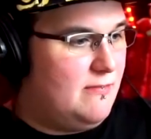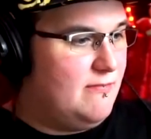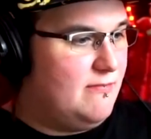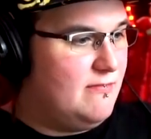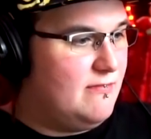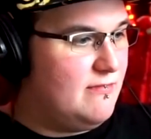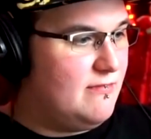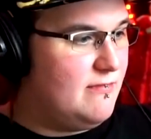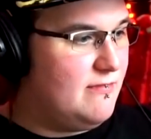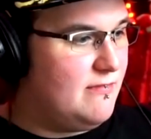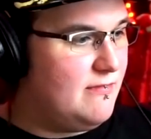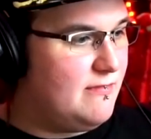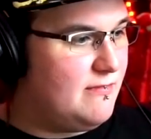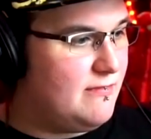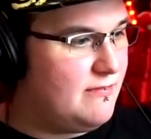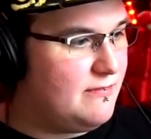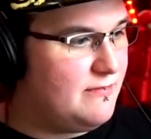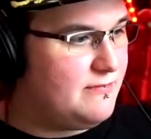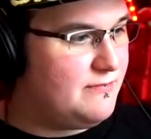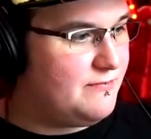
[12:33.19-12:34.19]

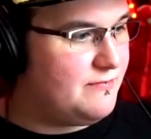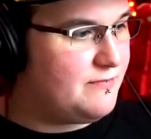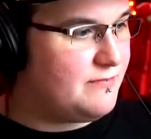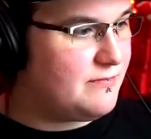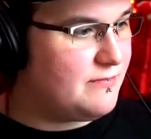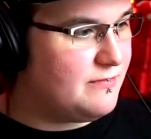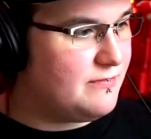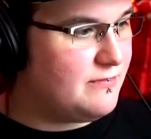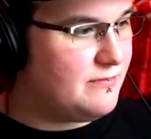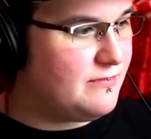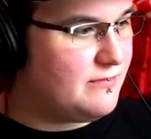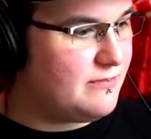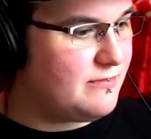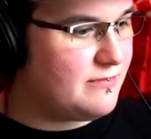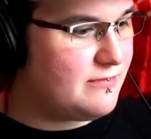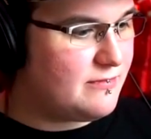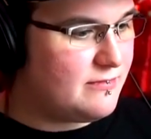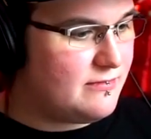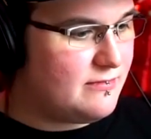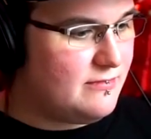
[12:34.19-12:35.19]

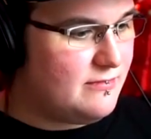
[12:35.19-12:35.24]
No one is speaking in this clip.